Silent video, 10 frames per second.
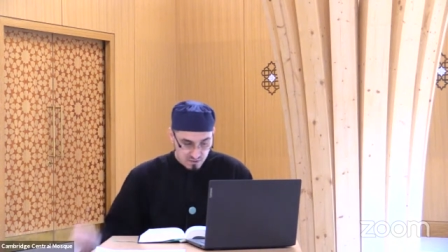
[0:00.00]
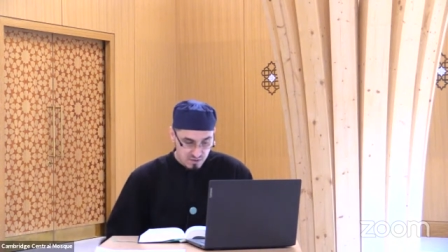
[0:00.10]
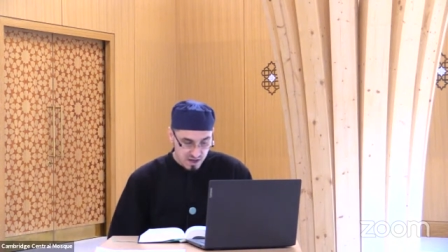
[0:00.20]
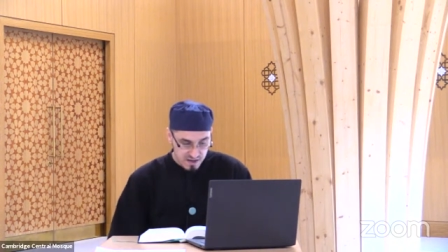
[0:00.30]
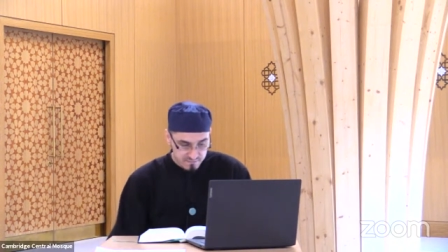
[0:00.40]
to
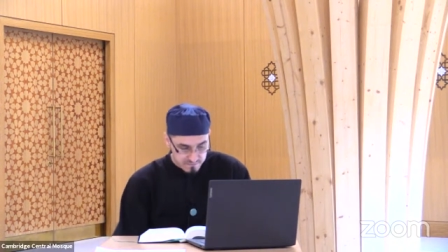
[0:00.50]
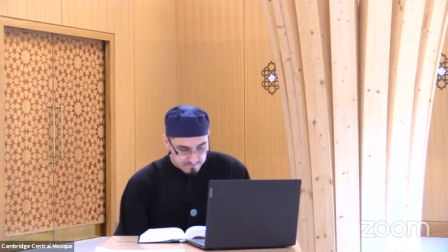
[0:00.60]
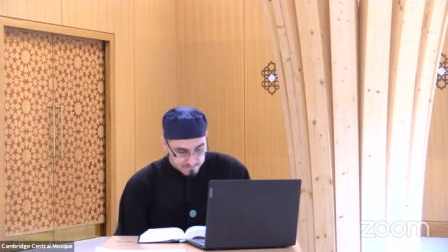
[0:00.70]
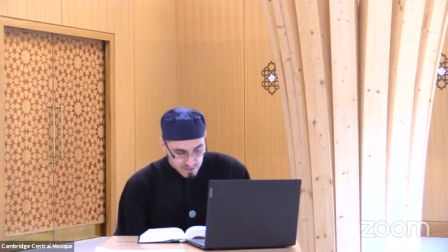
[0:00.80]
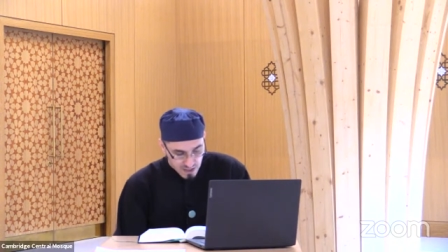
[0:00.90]
life,
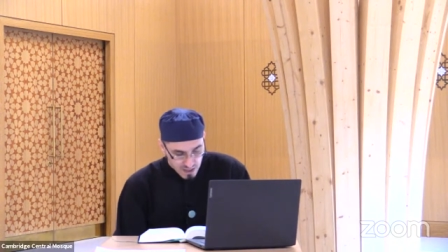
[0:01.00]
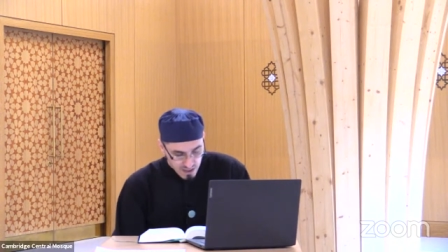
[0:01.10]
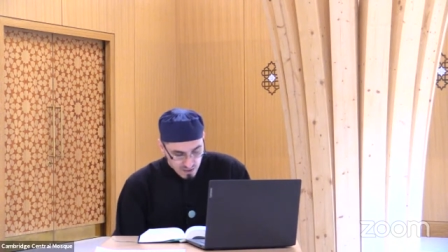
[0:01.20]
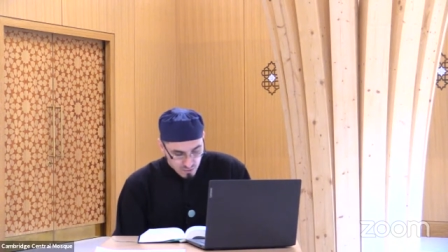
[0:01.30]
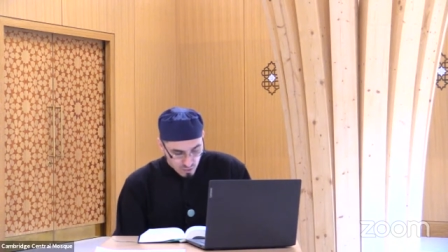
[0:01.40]

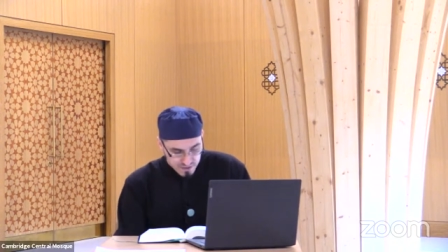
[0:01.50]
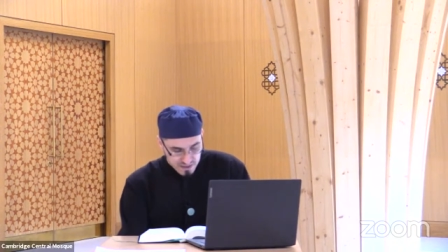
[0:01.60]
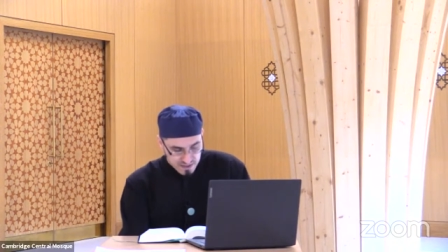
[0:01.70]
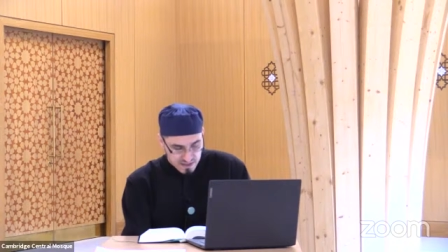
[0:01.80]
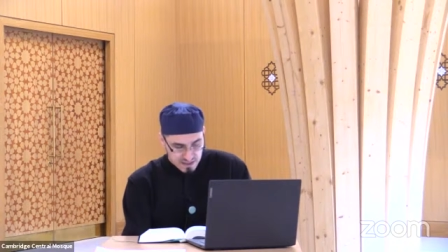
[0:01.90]
in
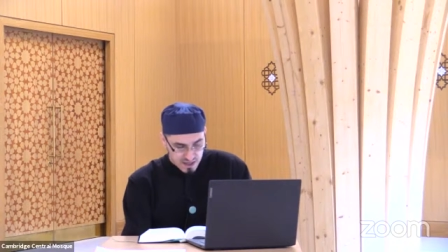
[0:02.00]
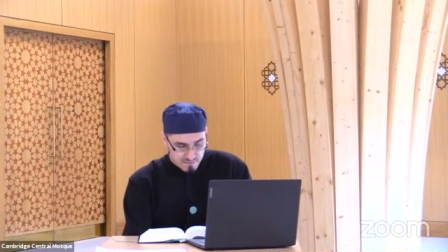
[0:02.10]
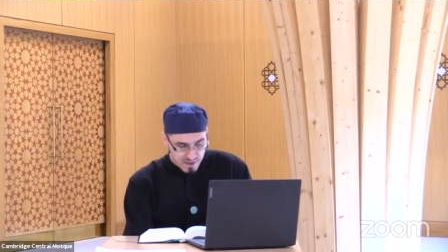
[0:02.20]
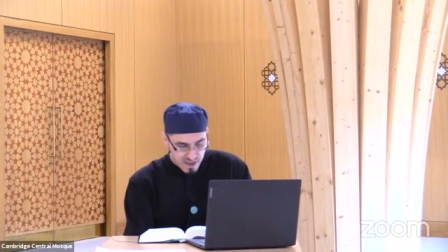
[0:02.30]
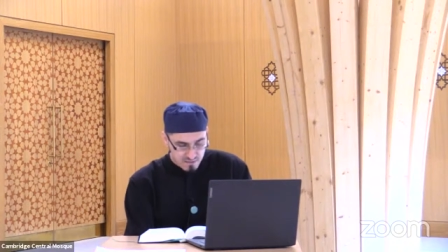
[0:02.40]
order that
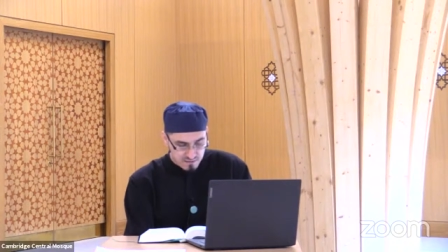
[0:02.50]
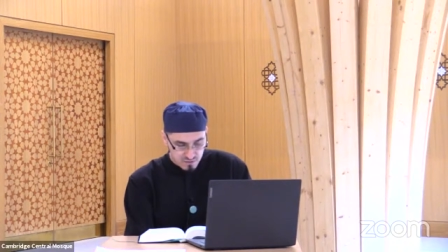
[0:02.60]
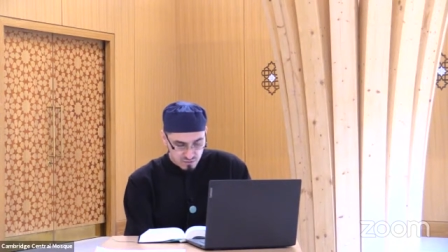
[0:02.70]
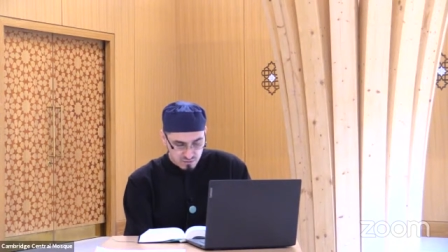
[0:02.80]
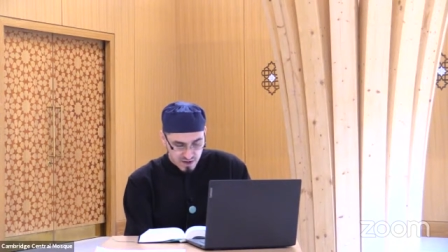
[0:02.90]
I may
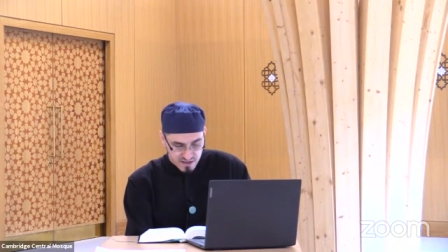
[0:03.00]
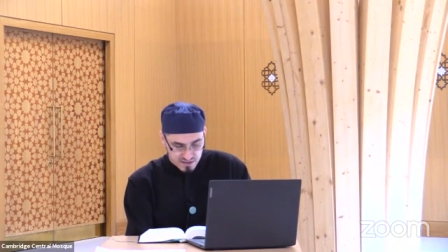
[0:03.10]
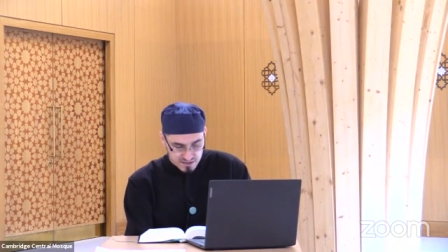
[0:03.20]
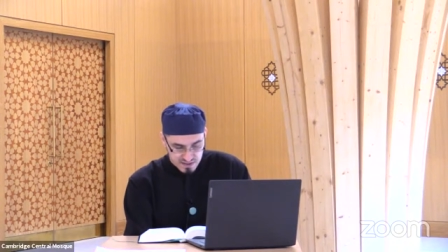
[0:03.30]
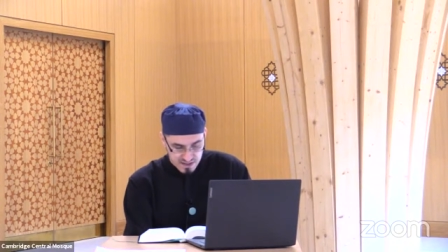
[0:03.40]
do
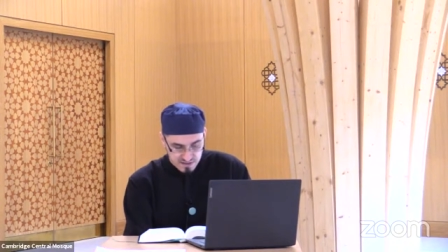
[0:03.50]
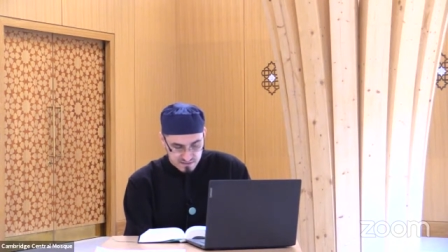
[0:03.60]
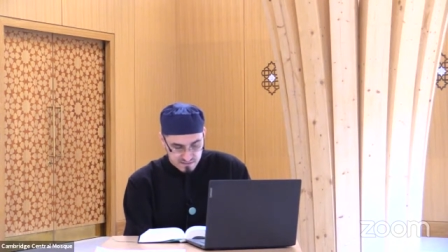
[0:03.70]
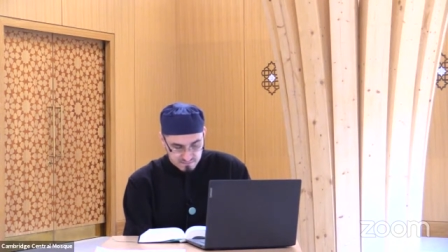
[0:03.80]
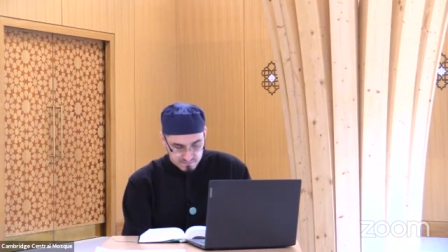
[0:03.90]
righteous
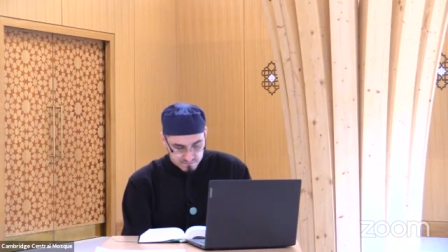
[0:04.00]
deeds.